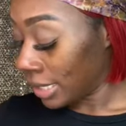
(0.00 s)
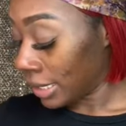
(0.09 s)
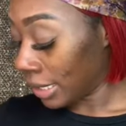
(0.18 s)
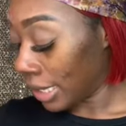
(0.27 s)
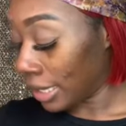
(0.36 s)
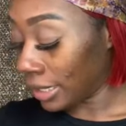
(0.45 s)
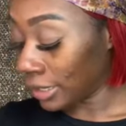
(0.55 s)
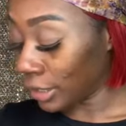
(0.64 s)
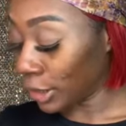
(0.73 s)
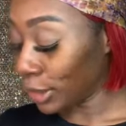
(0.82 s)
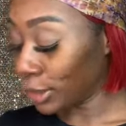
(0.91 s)
the
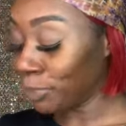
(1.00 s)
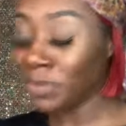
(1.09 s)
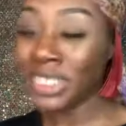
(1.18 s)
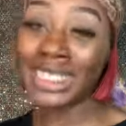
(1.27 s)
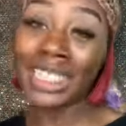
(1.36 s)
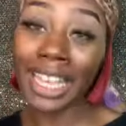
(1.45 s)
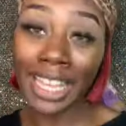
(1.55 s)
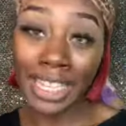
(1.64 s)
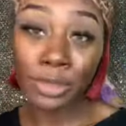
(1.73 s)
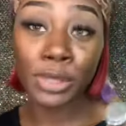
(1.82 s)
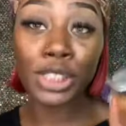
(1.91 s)
color C
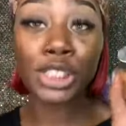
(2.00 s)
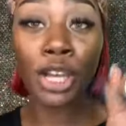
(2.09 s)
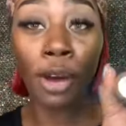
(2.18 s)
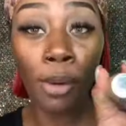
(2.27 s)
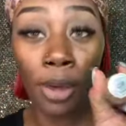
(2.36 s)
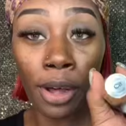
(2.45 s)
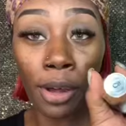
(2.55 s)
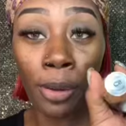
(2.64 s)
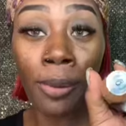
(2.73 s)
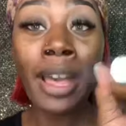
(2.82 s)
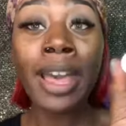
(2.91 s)
eight, which is
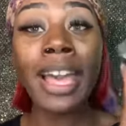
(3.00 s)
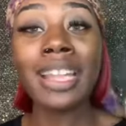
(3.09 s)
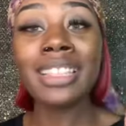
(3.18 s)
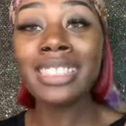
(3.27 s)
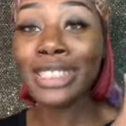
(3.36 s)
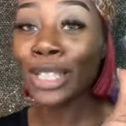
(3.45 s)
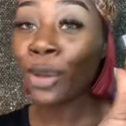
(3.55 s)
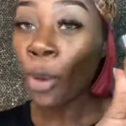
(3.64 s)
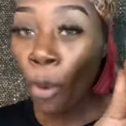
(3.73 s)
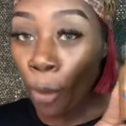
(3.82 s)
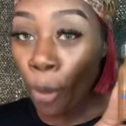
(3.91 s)
cocoa, and this is a
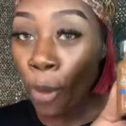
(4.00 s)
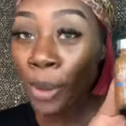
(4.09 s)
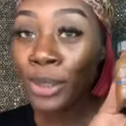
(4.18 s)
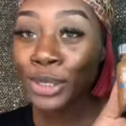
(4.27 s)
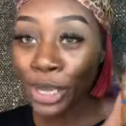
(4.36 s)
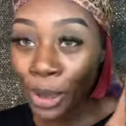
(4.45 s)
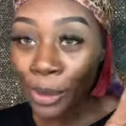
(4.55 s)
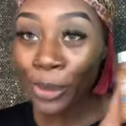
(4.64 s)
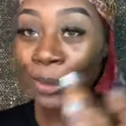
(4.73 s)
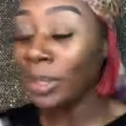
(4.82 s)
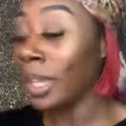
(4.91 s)
cool
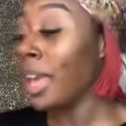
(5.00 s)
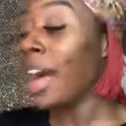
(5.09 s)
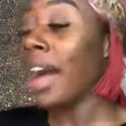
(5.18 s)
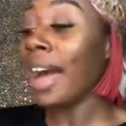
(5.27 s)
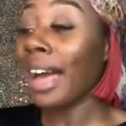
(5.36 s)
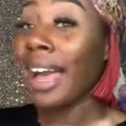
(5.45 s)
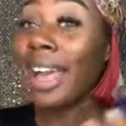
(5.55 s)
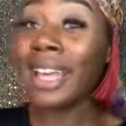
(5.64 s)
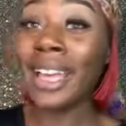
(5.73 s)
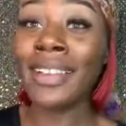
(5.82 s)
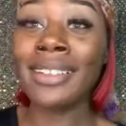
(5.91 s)
tone.
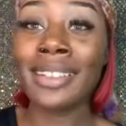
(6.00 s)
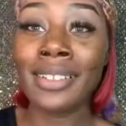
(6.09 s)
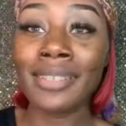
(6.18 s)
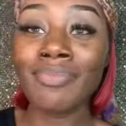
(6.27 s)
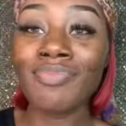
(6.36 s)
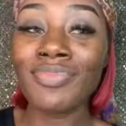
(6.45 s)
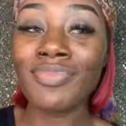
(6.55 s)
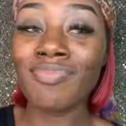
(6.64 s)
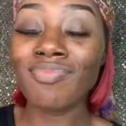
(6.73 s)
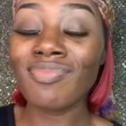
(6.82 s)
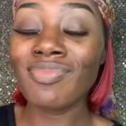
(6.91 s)
I
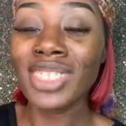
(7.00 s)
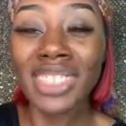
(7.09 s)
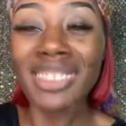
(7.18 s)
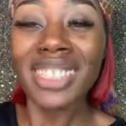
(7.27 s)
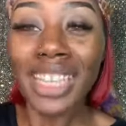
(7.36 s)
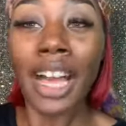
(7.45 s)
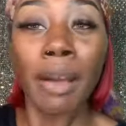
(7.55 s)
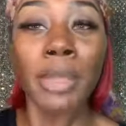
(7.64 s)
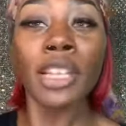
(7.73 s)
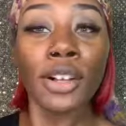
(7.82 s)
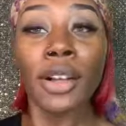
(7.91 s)
generally
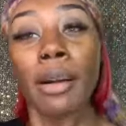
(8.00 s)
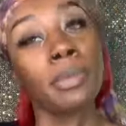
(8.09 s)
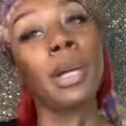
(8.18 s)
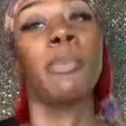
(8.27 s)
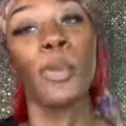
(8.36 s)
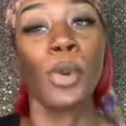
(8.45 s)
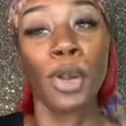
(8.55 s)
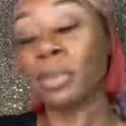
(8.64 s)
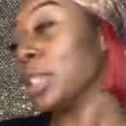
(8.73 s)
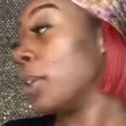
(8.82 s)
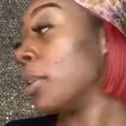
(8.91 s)
I'm a I'm, I'm a
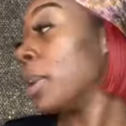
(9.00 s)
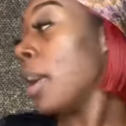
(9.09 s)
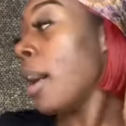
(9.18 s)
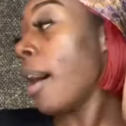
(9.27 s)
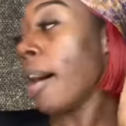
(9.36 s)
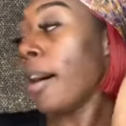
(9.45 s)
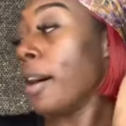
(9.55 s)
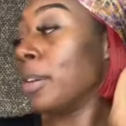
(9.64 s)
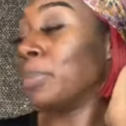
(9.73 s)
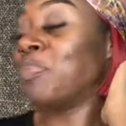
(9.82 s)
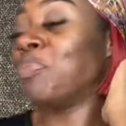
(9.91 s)
warm tone.
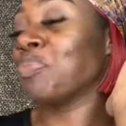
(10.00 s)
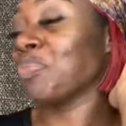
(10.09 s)
Um,